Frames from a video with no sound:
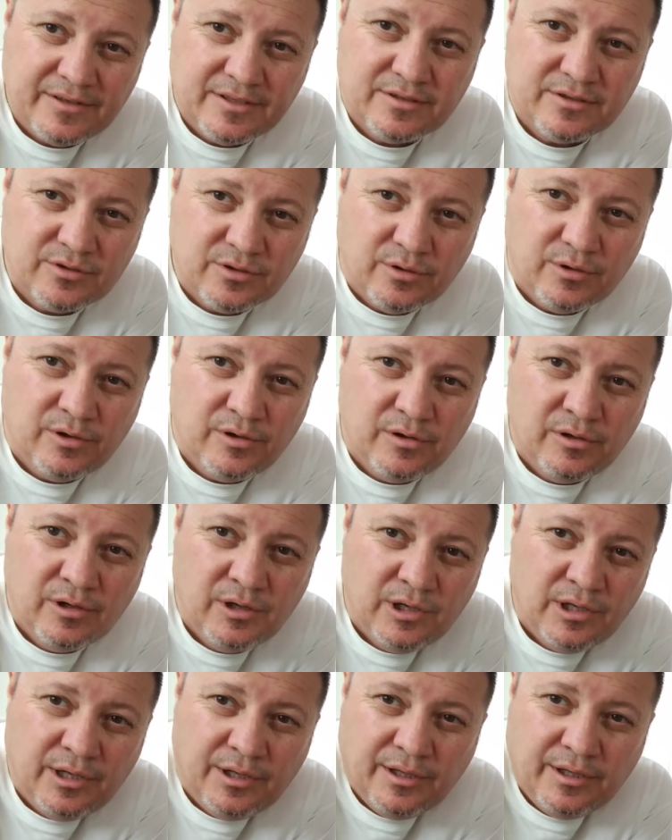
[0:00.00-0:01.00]
in store,
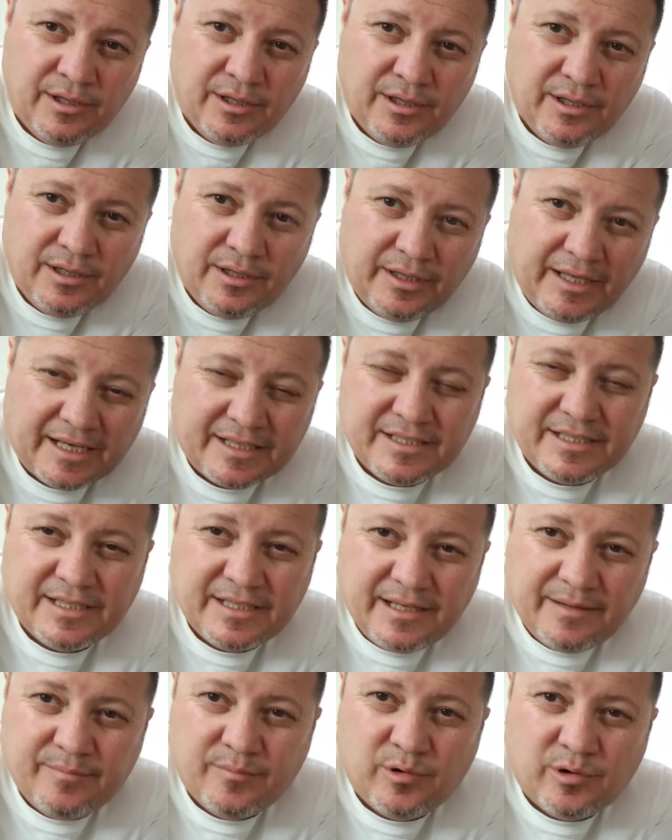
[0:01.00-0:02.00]
you actually
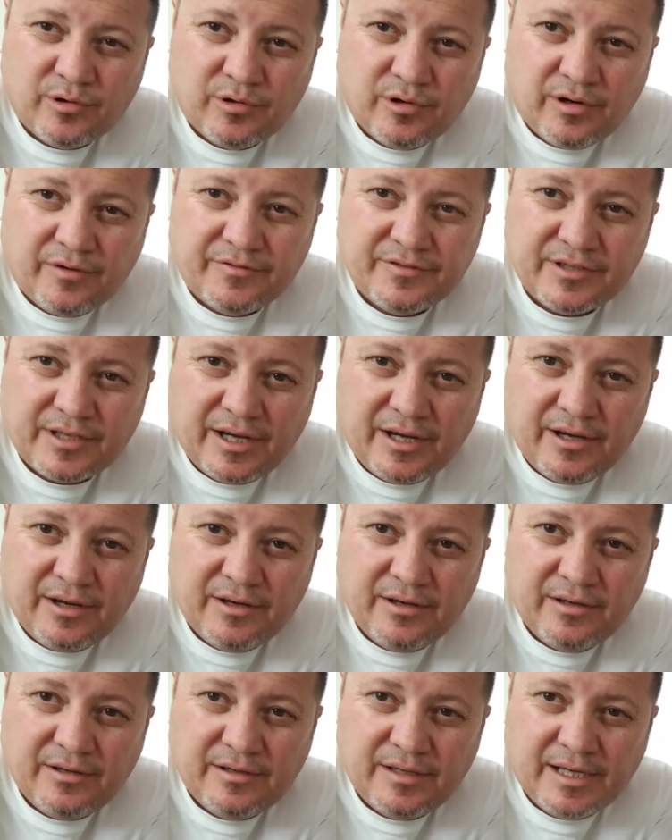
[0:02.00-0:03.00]
get more off.
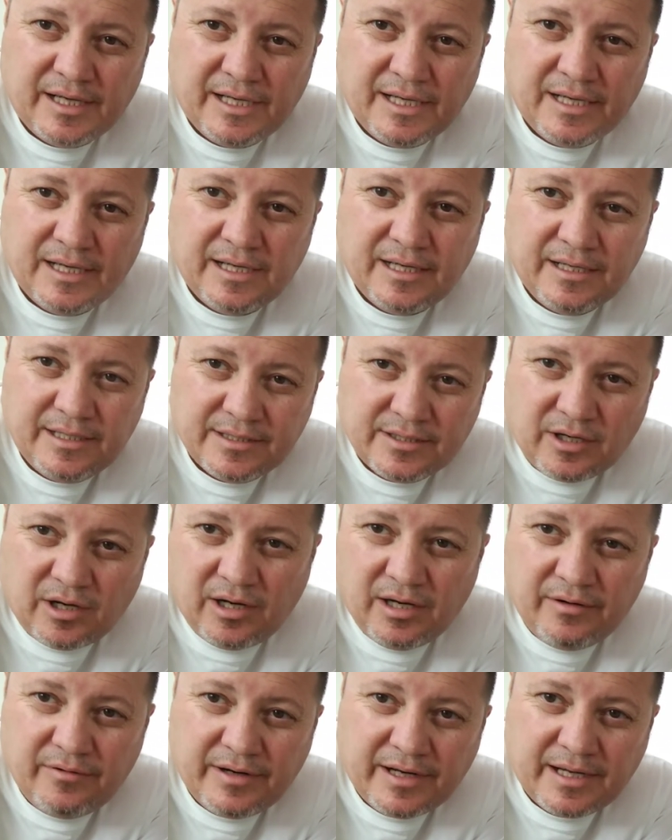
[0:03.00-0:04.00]
So it's
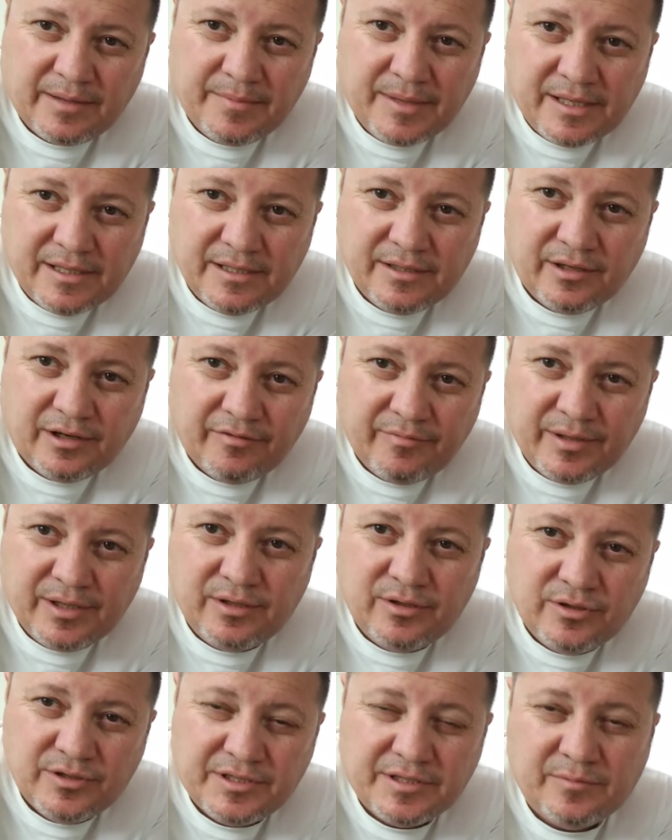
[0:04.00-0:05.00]
highly recommended. I've been
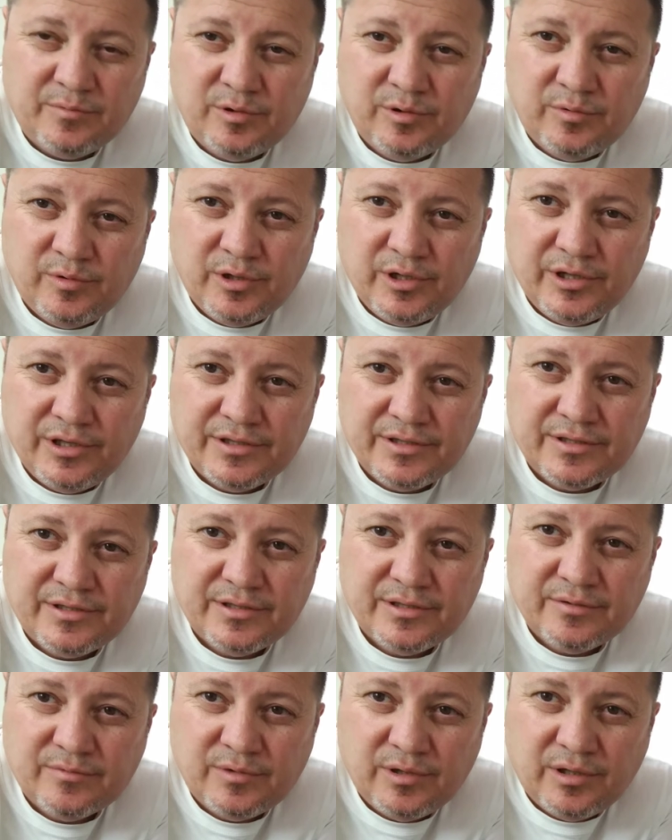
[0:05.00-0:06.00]
using
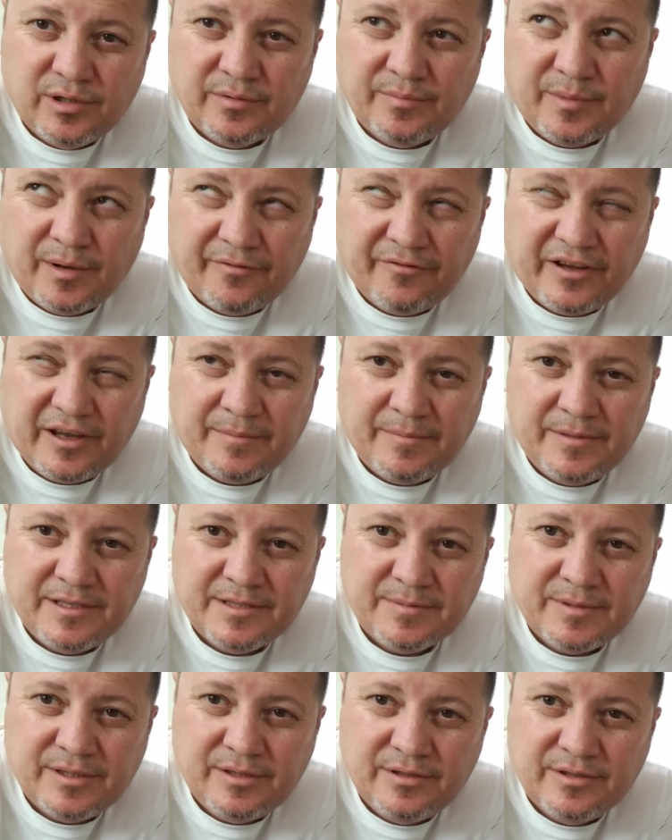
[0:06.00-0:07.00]
Woolworths. Well, my family's
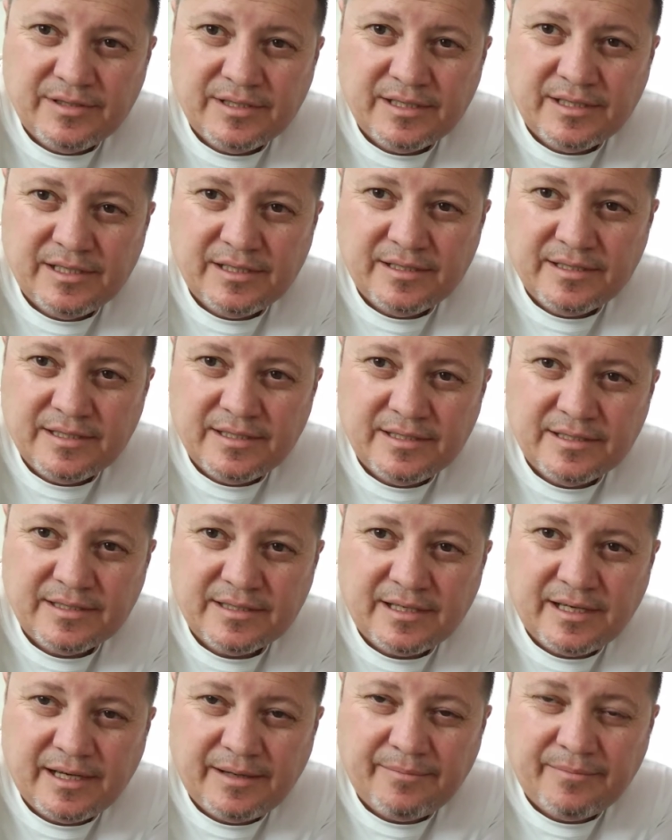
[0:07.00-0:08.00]
been using it
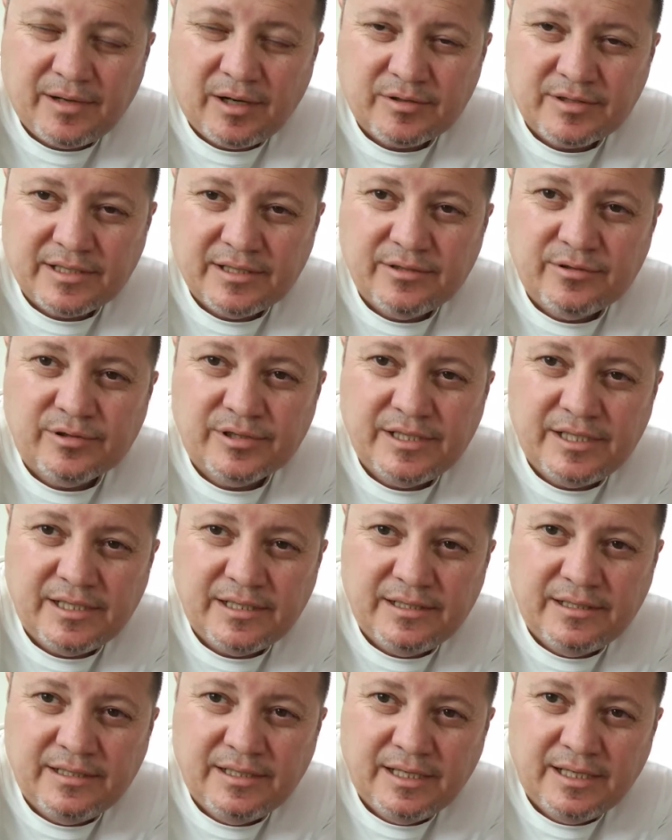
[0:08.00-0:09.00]
since I was a little kid.